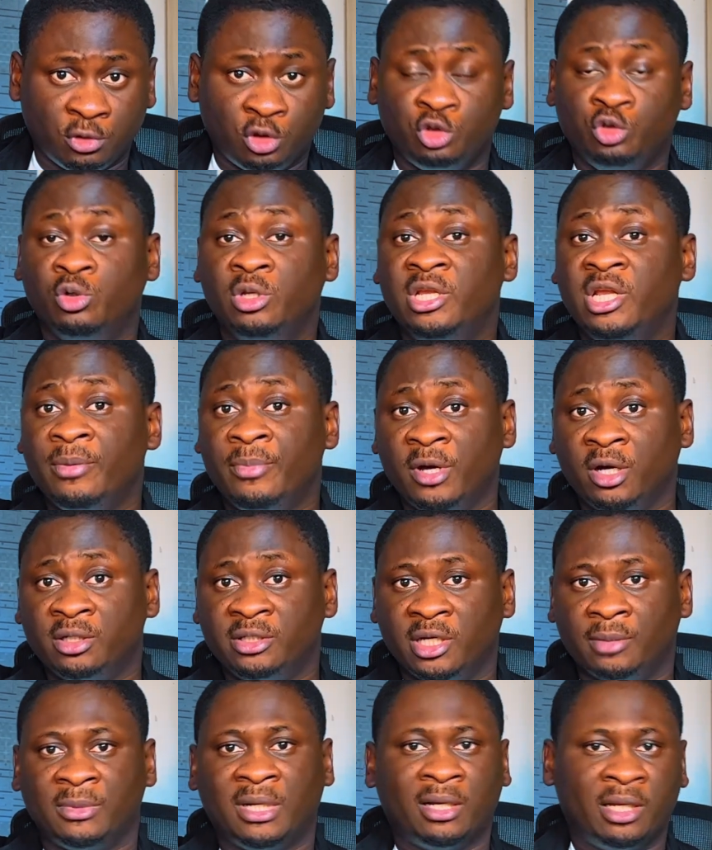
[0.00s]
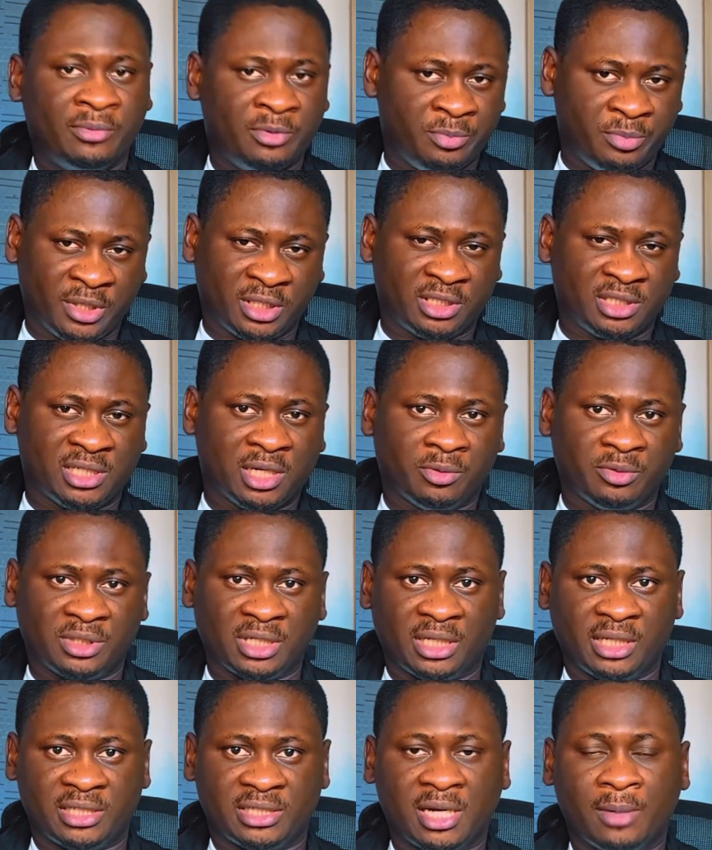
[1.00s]
Now let me break this down with
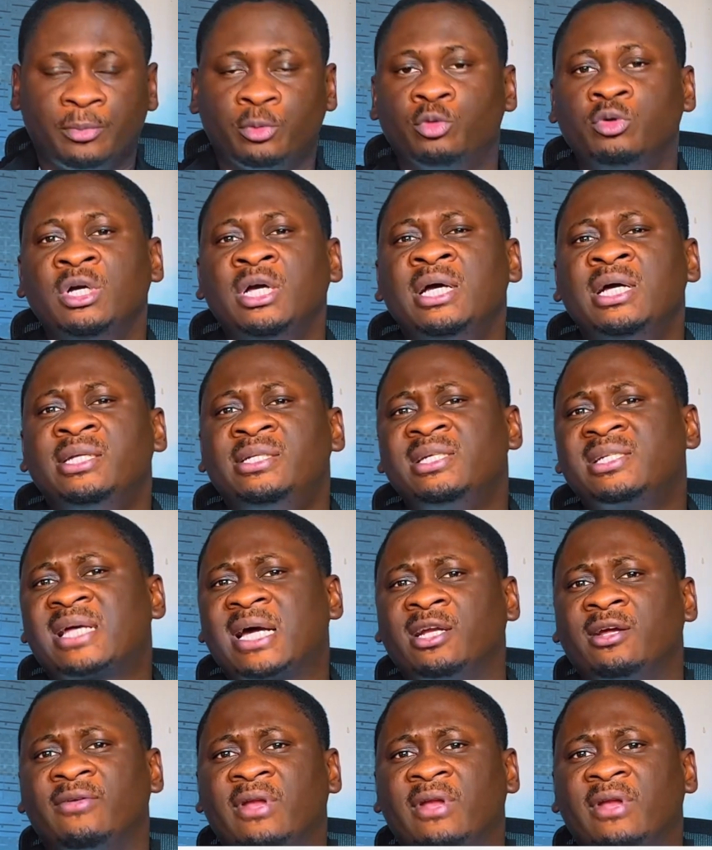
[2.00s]
an example. This kind of